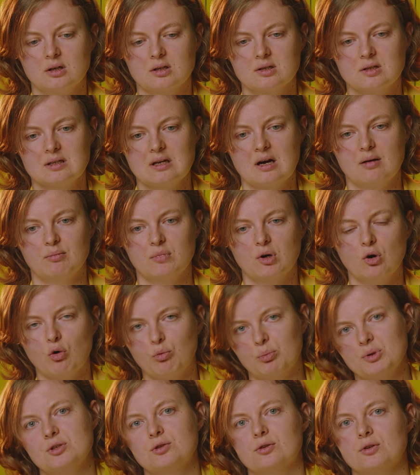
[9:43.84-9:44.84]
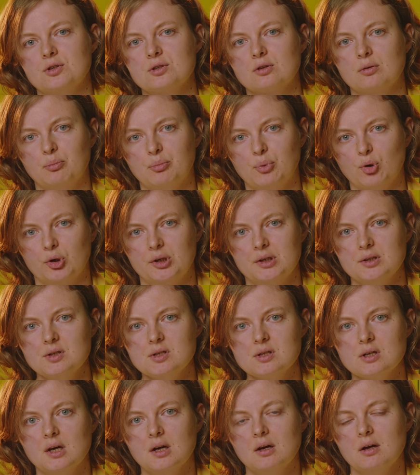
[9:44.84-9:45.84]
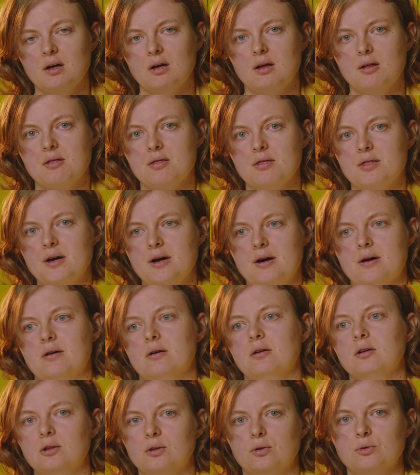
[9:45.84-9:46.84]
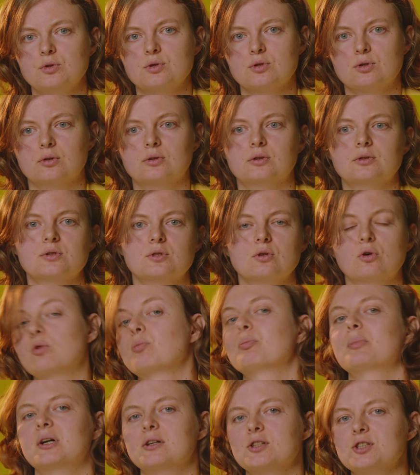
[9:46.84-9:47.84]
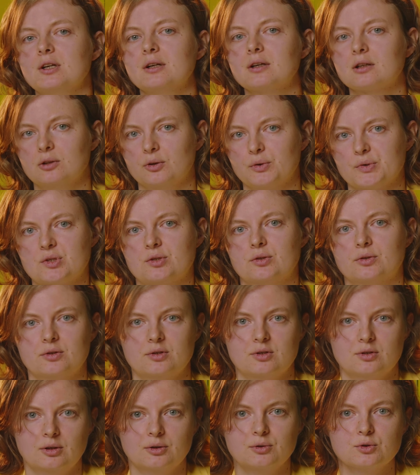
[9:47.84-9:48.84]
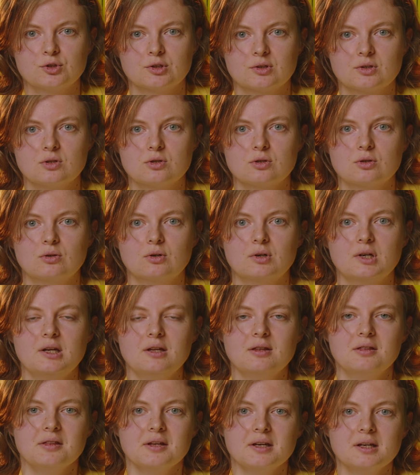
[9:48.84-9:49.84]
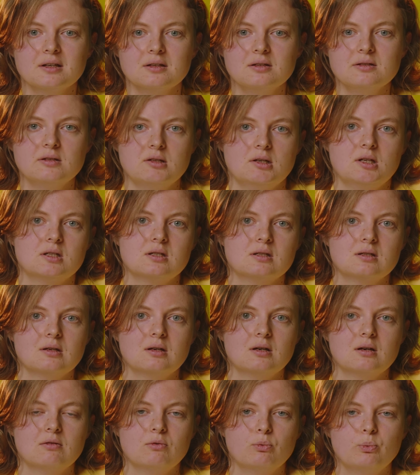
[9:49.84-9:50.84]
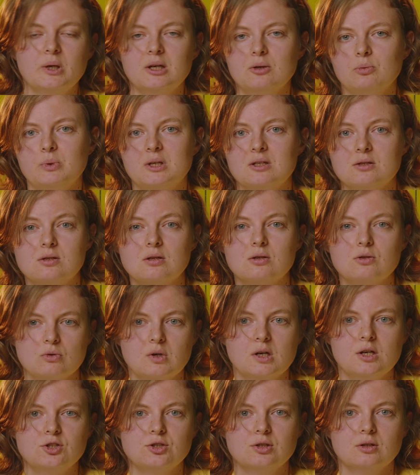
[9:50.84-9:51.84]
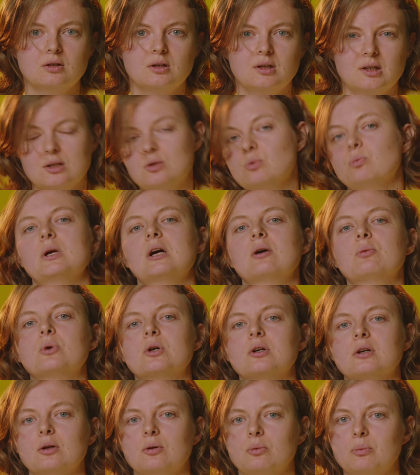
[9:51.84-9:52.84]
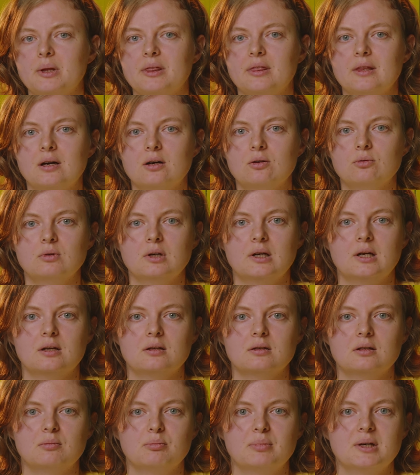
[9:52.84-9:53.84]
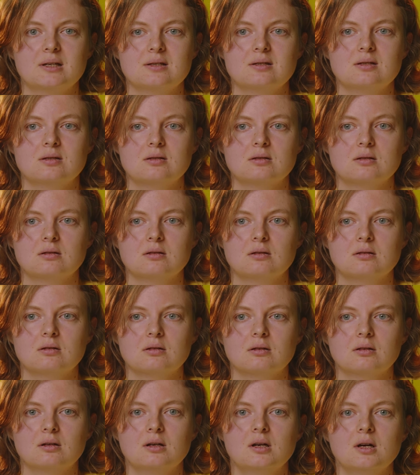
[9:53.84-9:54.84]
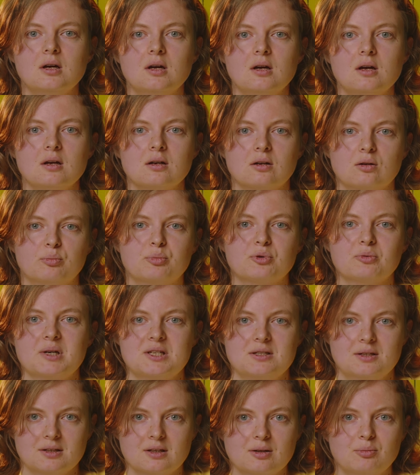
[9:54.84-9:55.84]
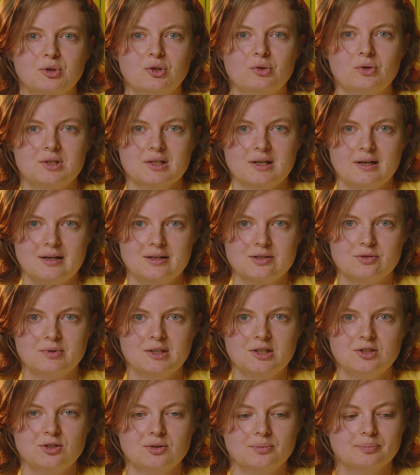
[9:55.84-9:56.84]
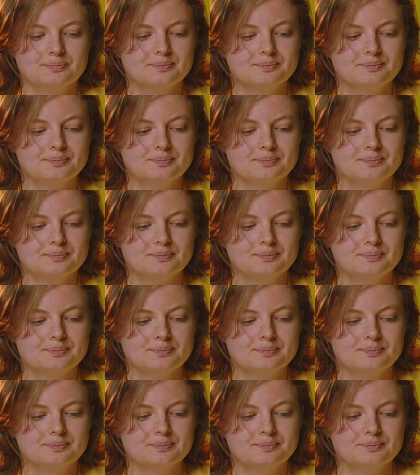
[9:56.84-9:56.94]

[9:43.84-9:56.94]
some open source components in their closed source or partially closed source solutions. So in the end, it's a win-win situation that we are working with now, and the best compromise that community has reached.